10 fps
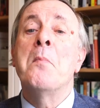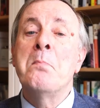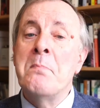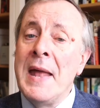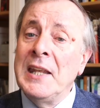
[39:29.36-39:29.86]

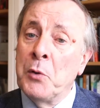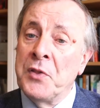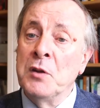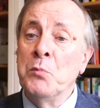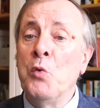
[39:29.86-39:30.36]
Many
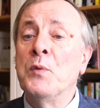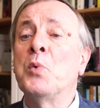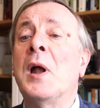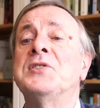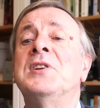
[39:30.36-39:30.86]
within the movement
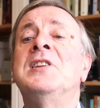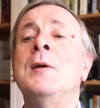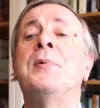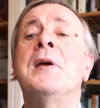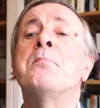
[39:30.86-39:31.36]
were actually
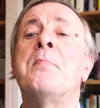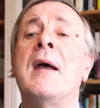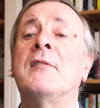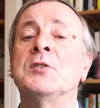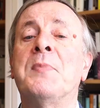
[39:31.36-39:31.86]
deeply
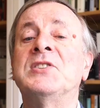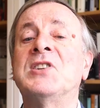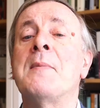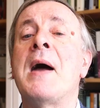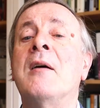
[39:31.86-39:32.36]
embarrassed by
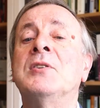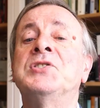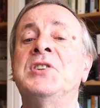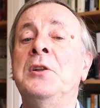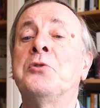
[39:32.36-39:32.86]
Sam
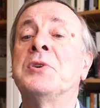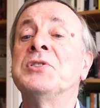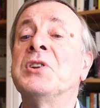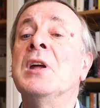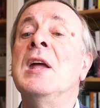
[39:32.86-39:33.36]
Harris's
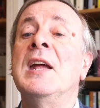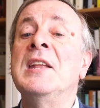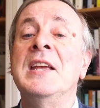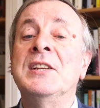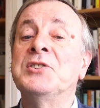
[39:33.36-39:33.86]
interest
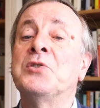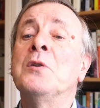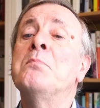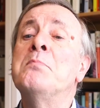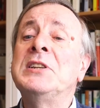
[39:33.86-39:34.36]
in
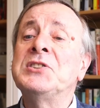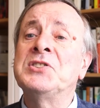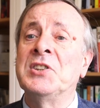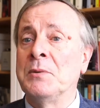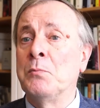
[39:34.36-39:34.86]
Eastern
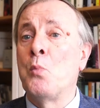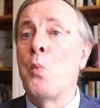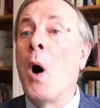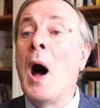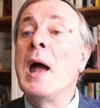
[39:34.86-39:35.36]
mysticism.
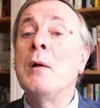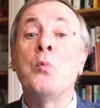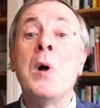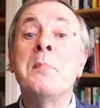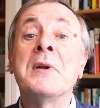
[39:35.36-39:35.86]
Why?
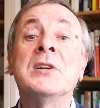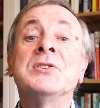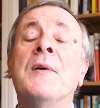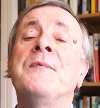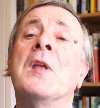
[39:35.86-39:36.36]
Well,
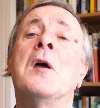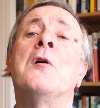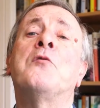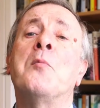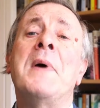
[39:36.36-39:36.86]
because
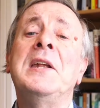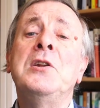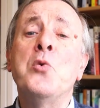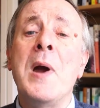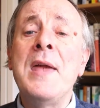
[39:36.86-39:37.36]
for many
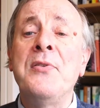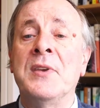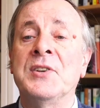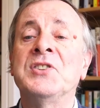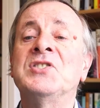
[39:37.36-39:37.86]
new
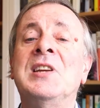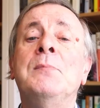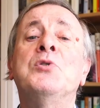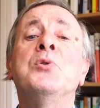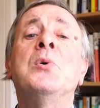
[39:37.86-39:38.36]
atheists, this
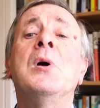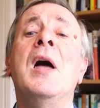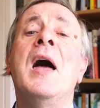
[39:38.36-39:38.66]
seemed to